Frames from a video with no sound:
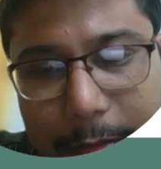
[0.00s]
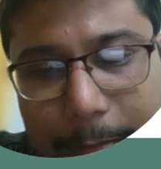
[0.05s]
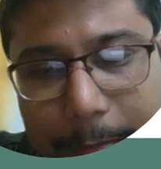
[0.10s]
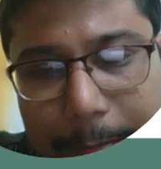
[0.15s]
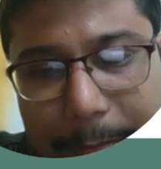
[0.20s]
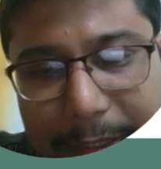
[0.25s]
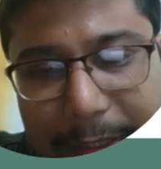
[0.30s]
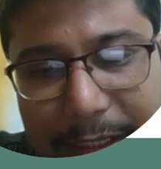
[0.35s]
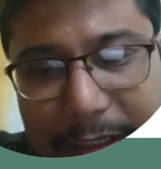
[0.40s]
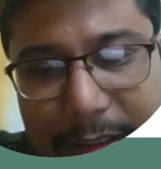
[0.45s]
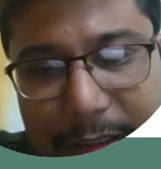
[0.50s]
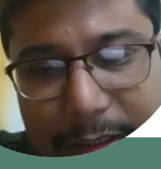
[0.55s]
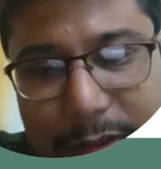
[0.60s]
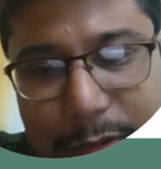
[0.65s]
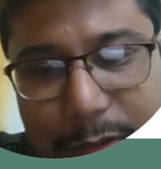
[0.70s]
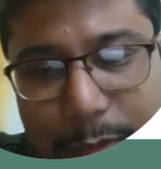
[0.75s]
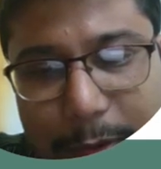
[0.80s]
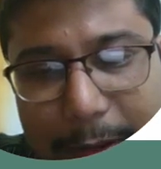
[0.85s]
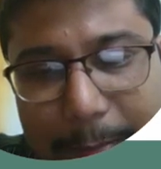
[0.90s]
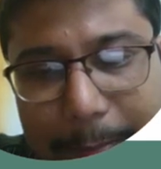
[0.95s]
middle
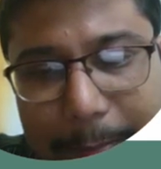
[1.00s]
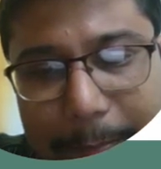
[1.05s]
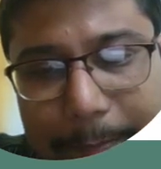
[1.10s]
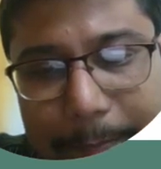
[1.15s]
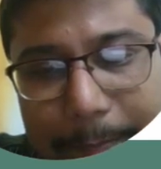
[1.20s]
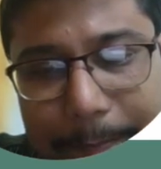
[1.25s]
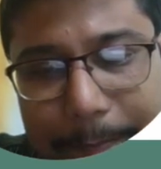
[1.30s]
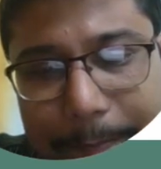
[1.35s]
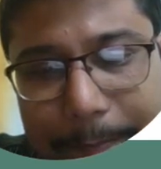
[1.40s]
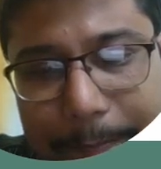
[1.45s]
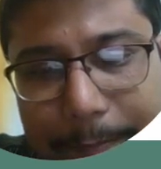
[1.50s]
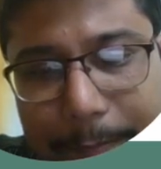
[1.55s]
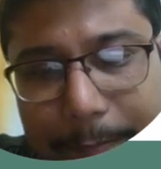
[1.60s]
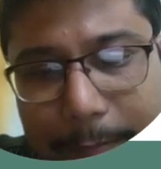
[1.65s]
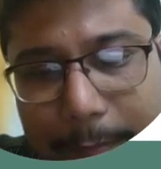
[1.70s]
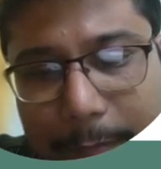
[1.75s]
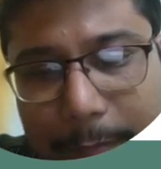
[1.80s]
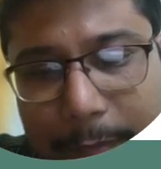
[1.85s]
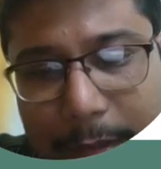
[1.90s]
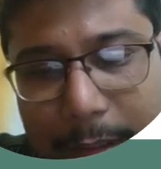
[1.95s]
swab
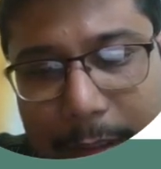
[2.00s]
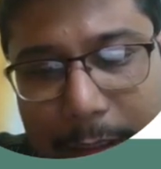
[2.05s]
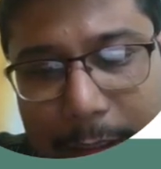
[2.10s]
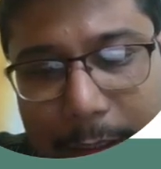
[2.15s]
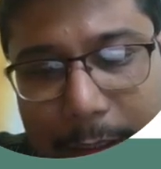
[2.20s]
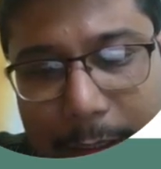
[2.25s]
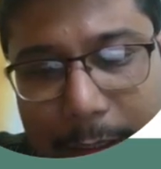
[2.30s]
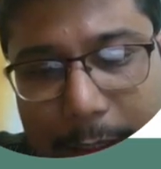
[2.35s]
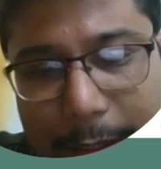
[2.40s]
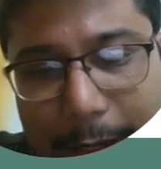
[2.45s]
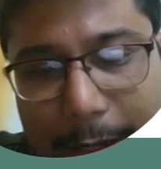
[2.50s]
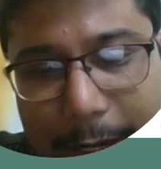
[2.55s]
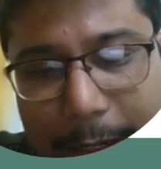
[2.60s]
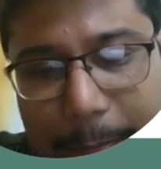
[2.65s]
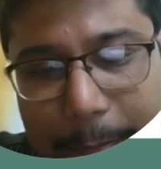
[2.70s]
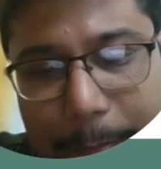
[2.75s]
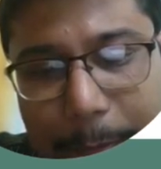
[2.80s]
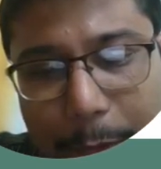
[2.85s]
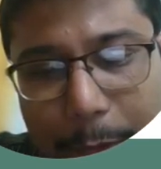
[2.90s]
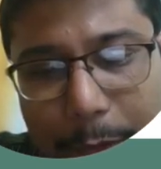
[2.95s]

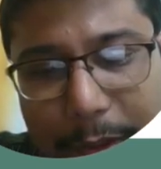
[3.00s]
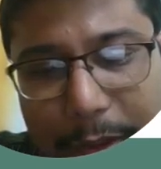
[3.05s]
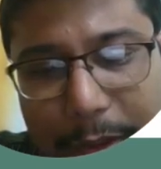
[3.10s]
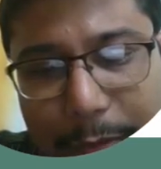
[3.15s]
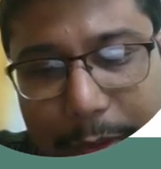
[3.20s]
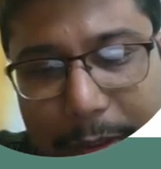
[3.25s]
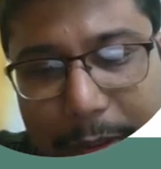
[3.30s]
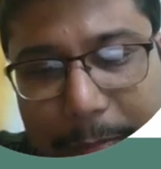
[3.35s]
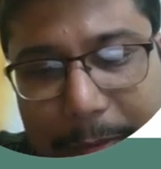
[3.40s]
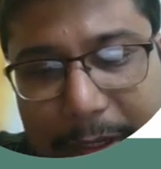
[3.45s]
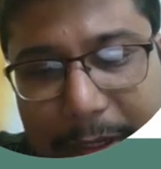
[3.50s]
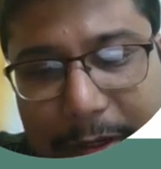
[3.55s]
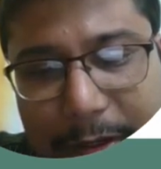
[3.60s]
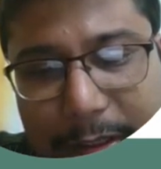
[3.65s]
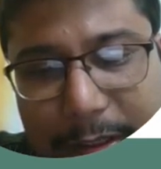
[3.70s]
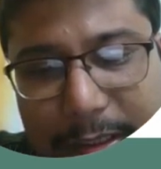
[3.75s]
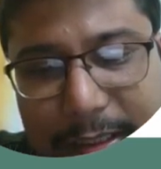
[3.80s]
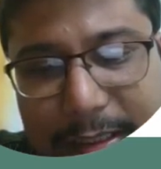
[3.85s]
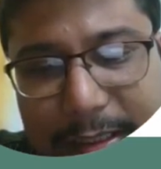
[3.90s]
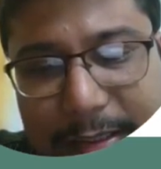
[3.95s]
and blue urine,
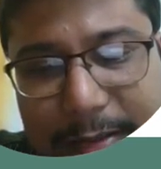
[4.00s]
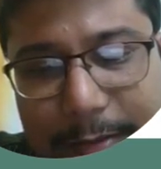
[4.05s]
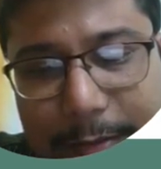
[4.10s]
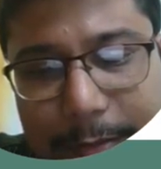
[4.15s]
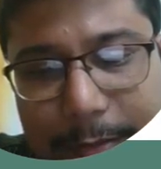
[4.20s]
because